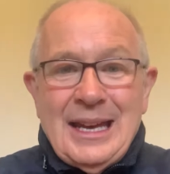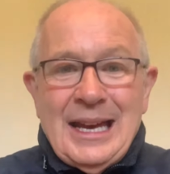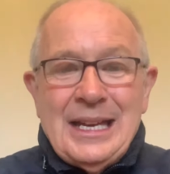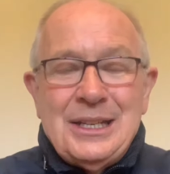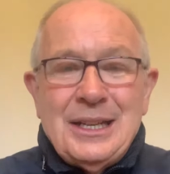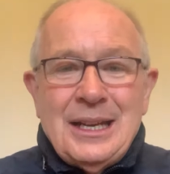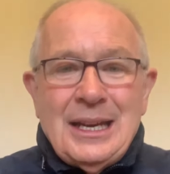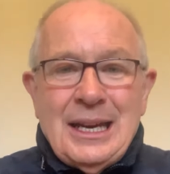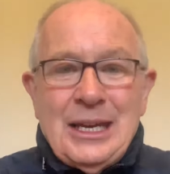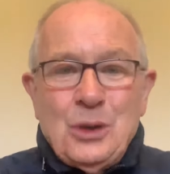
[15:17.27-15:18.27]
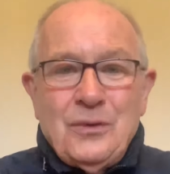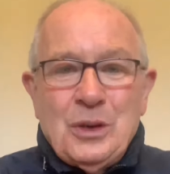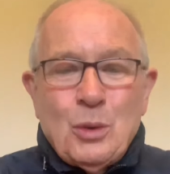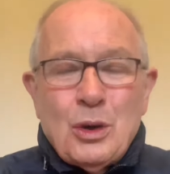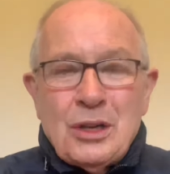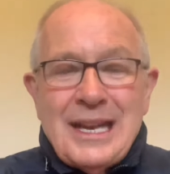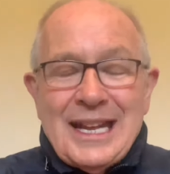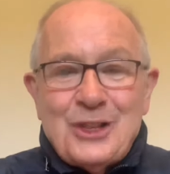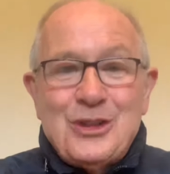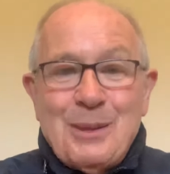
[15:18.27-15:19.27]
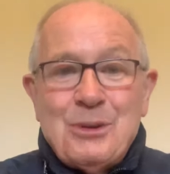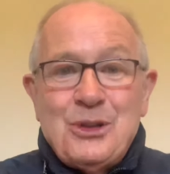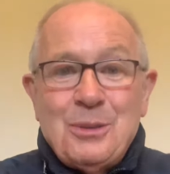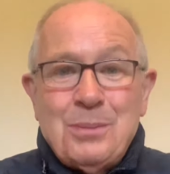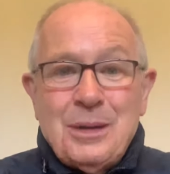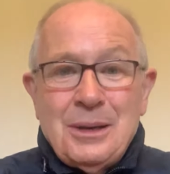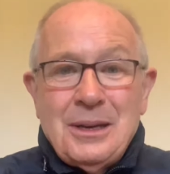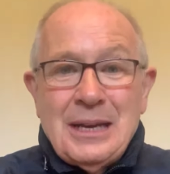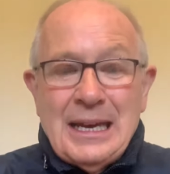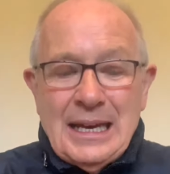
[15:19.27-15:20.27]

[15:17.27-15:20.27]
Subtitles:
And you have the World Darts Championship.